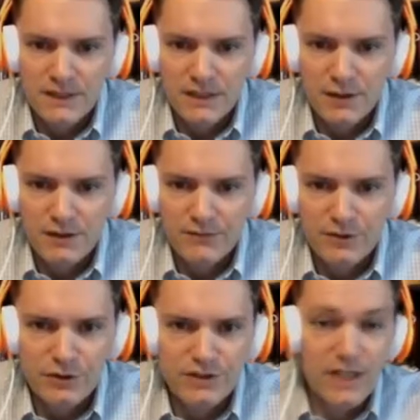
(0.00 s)
I'll give him a
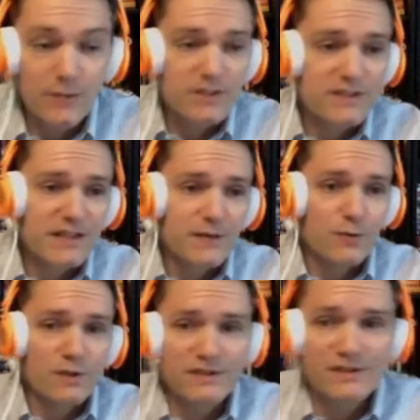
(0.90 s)
good game because that
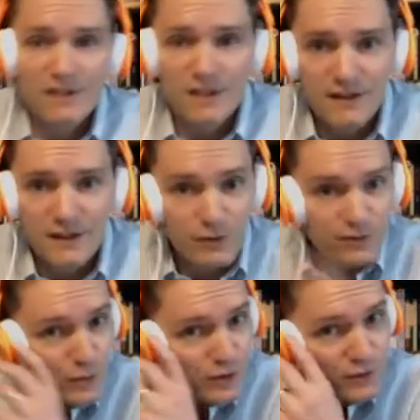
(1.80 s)
was
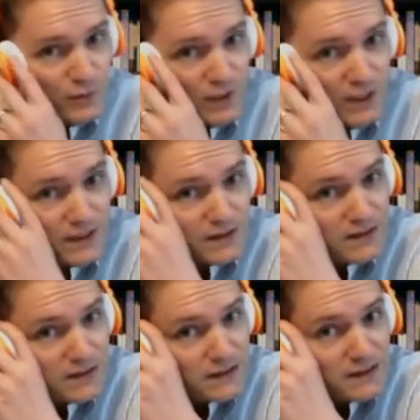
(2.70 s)
pretty good playing
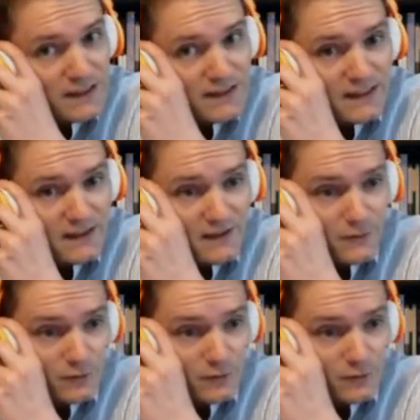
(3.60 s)
at that level.